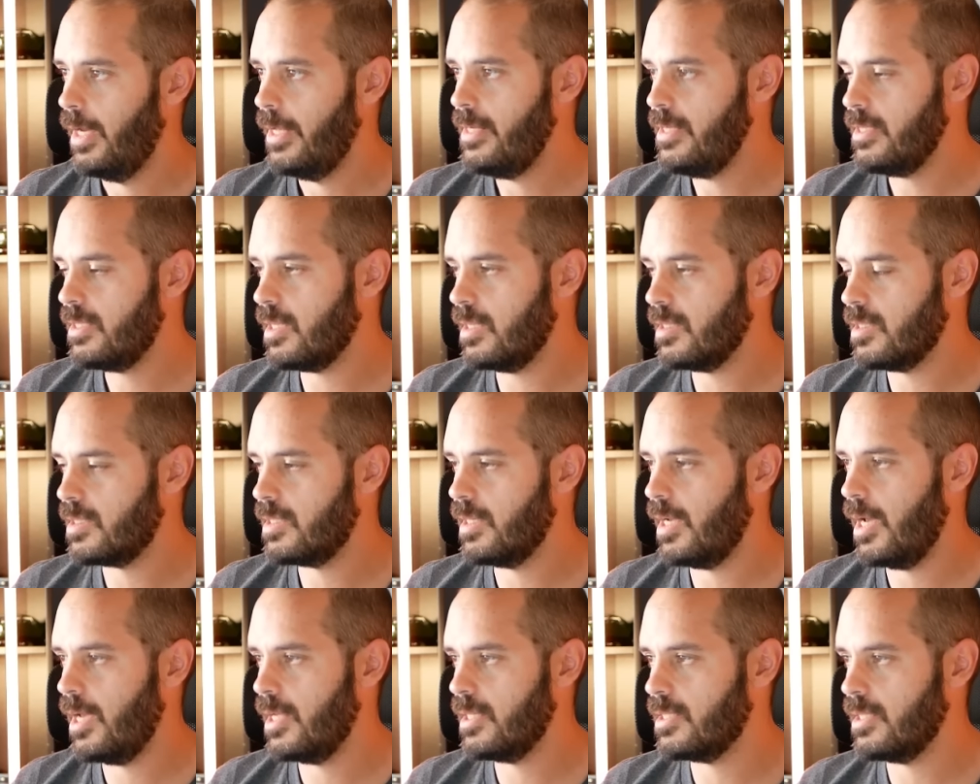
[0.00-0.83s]
And Nissan
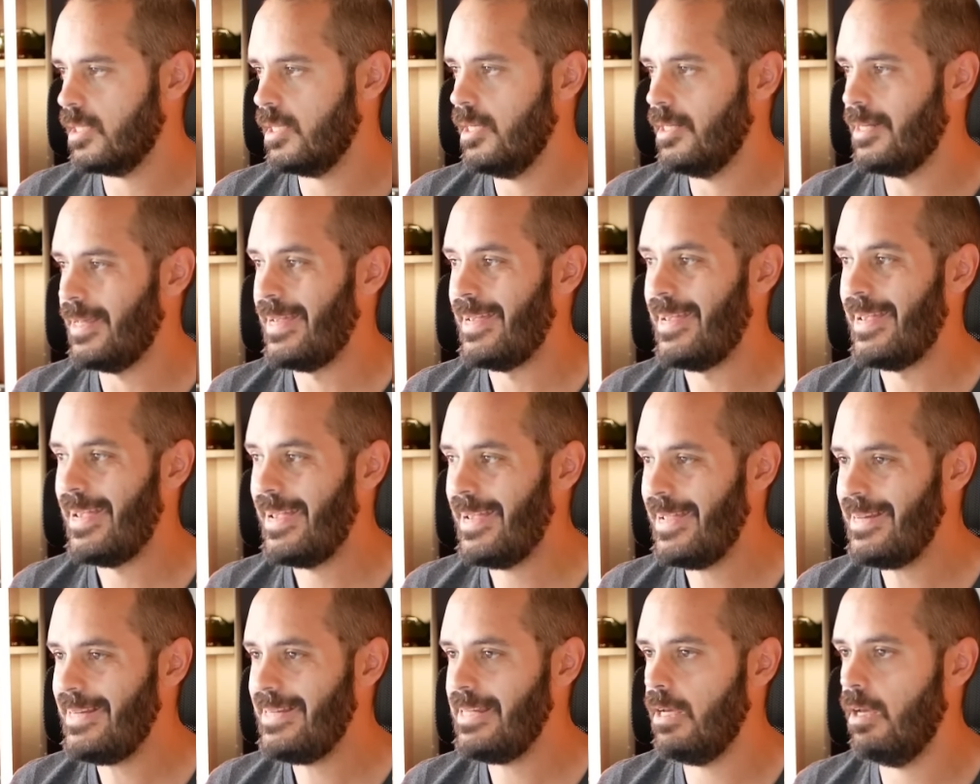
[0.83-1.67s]
says it
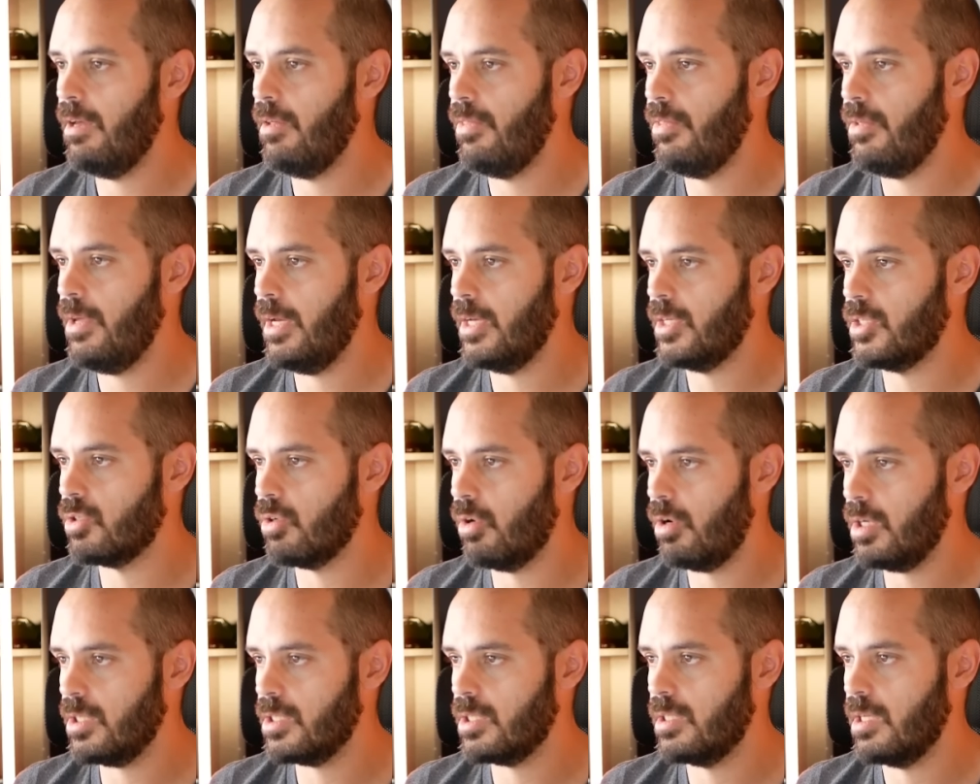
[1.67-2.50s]
hid the
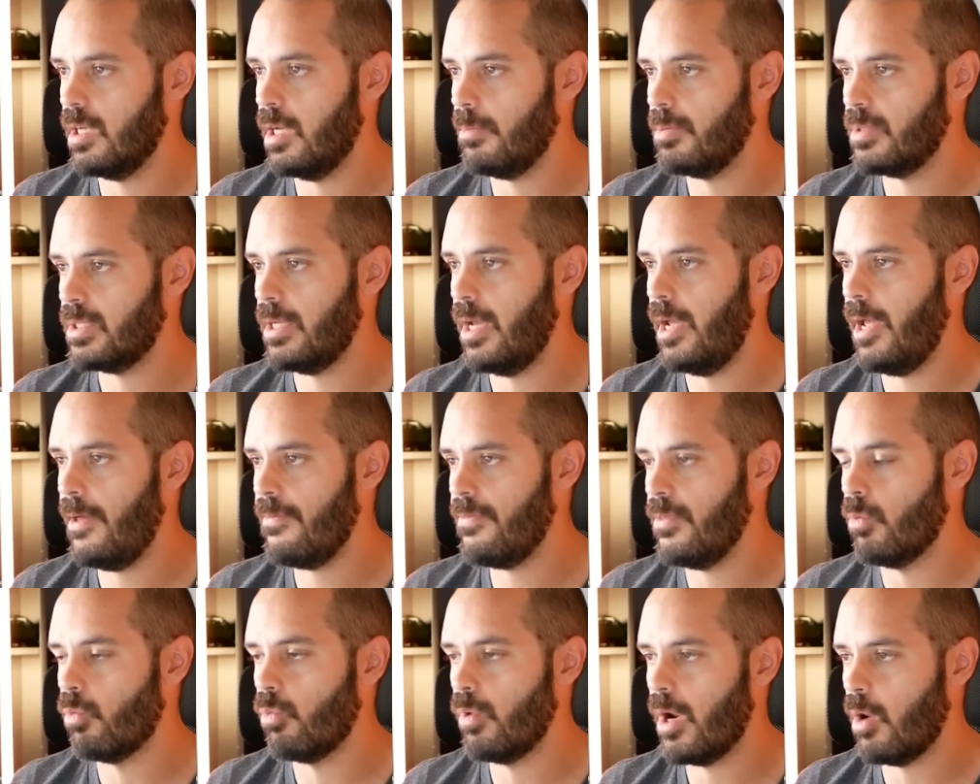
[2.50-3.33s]
exhaust tips
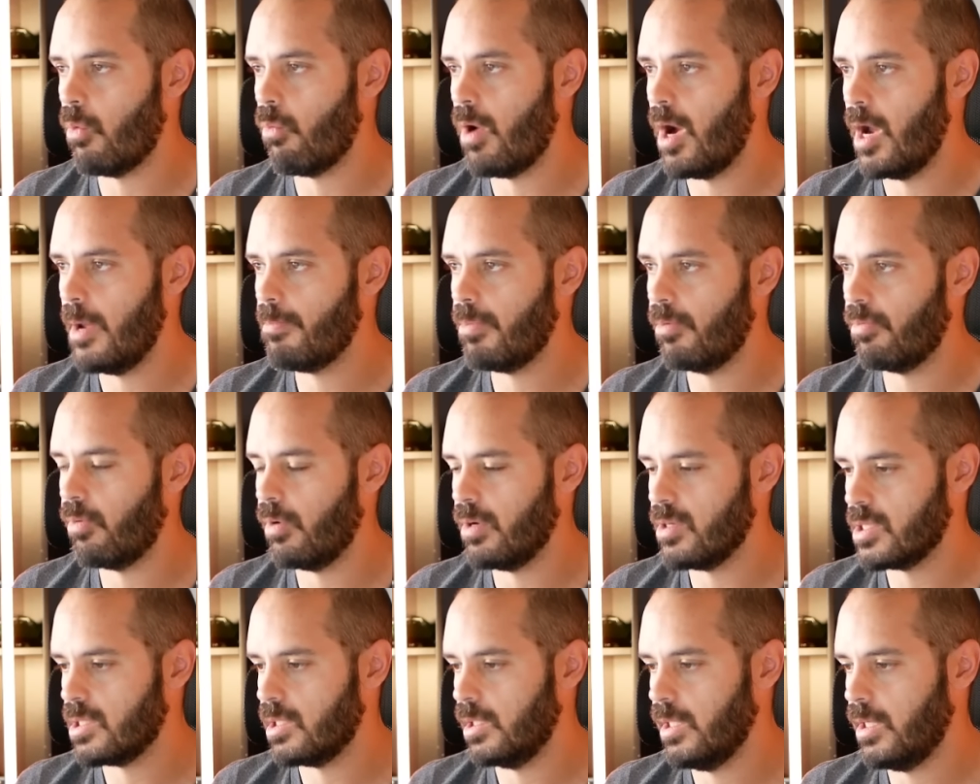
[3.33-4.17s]
and the rear wiper for
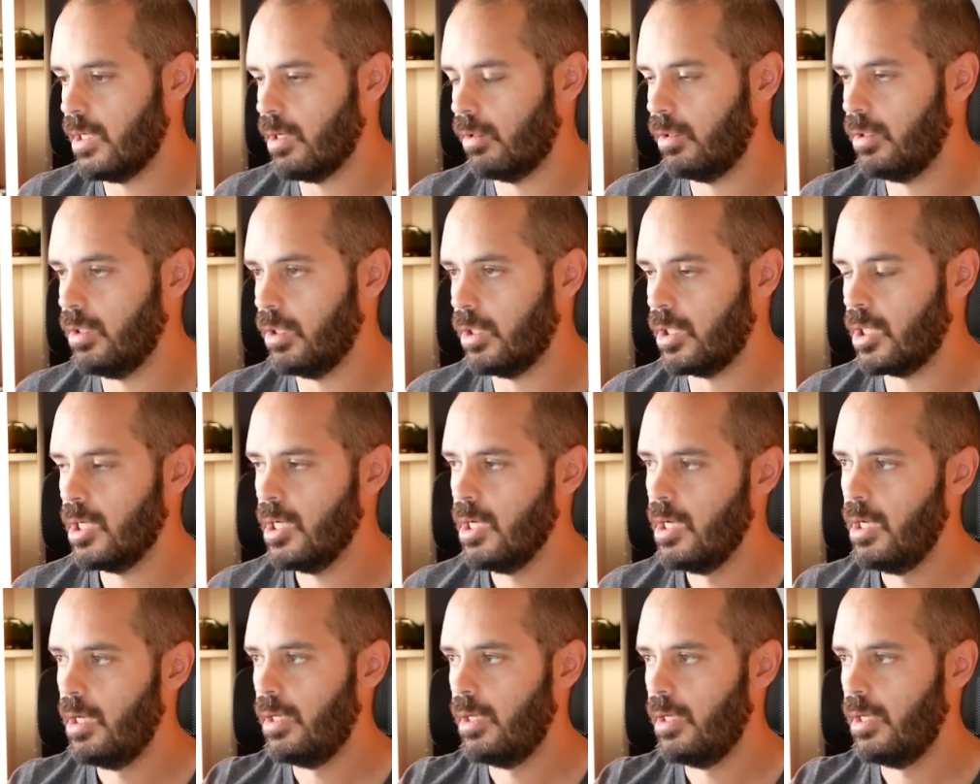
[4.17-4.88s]
a sleeker look.